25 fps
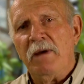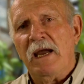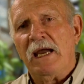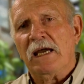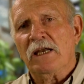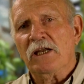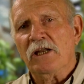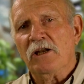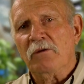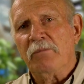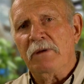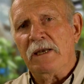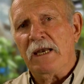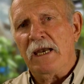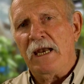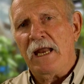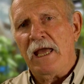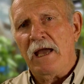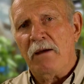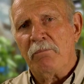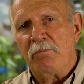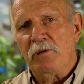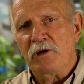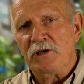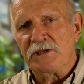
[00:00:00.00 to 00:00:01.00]
back a little bit in
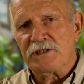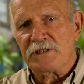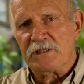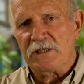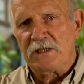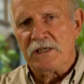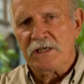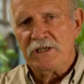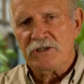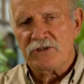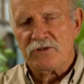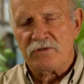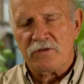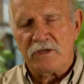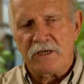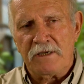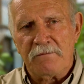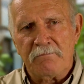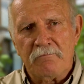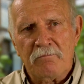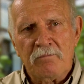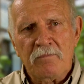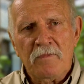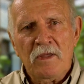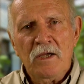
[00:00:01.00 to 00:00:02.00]
our personal history,
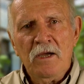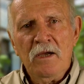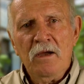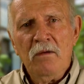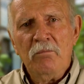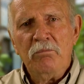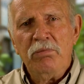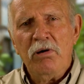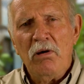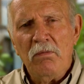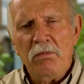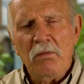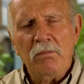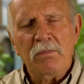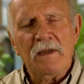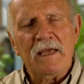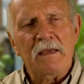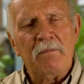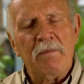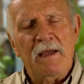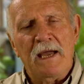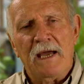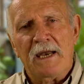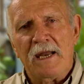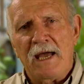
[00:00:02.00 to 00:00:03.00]
probably
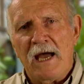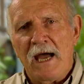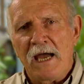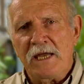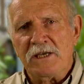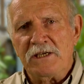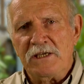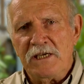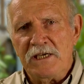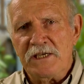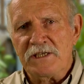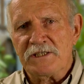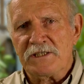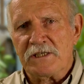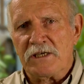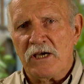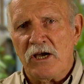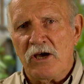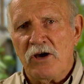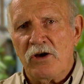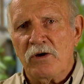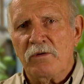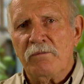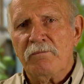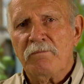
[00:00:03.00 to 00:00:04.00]
about eight years
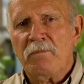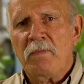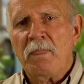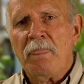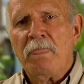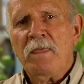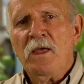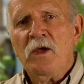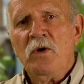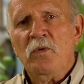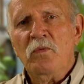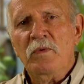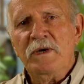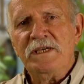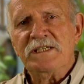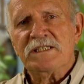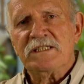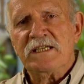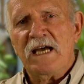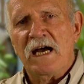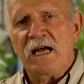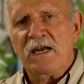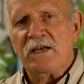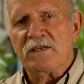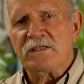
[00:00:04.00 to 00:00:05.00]
ago, we
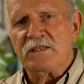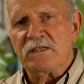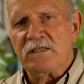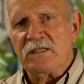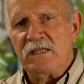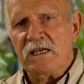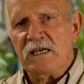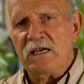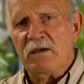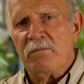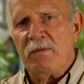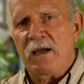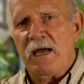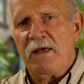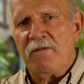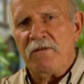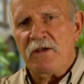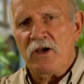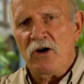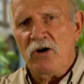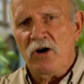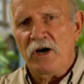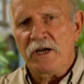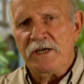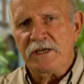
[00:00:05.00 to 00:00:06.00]
started to think about
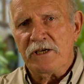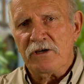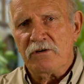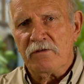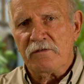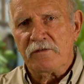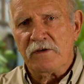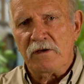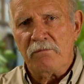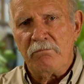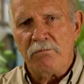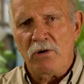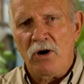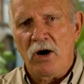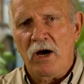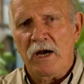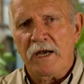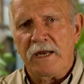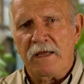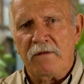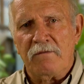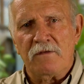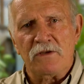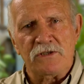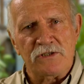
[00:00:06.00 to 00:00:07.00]
the idea of
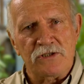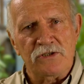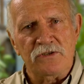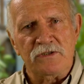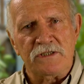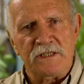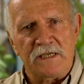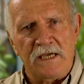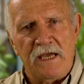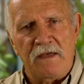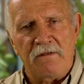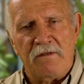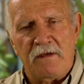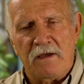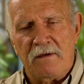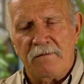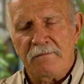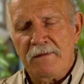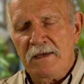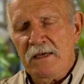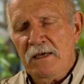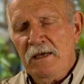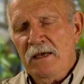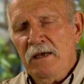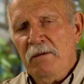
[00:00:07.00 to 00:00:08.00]
combining the two together
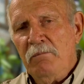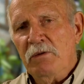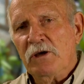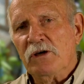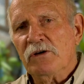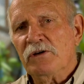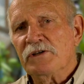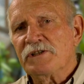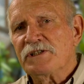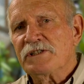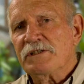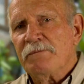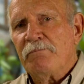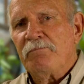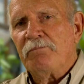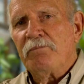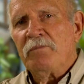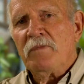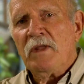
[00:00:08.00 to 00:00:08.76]
because